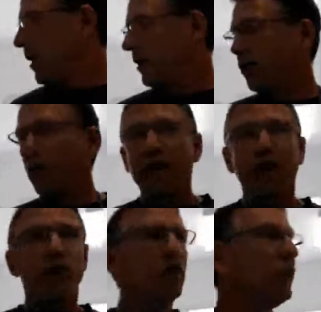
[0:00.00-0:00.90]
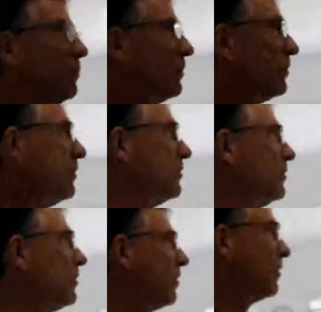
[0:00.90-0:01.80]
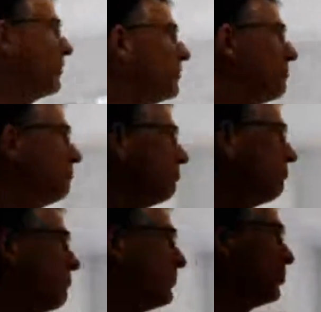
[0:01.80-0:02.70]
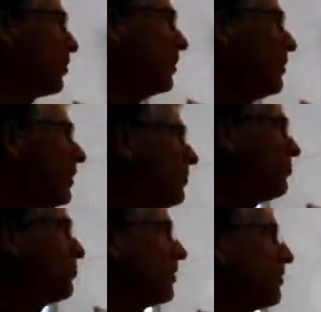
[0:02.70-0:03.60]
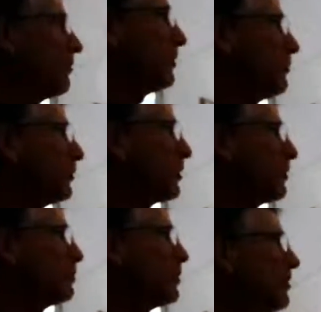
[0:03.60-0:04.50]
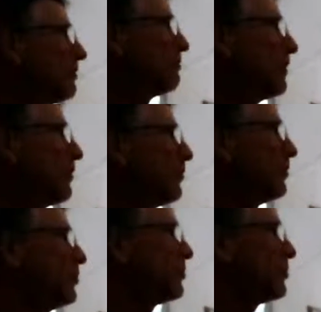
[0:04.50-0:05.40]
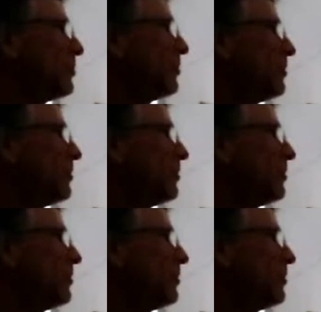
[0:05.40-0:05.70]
At the raku is sort of let nature decorate it when it comes out of the fire, and it just.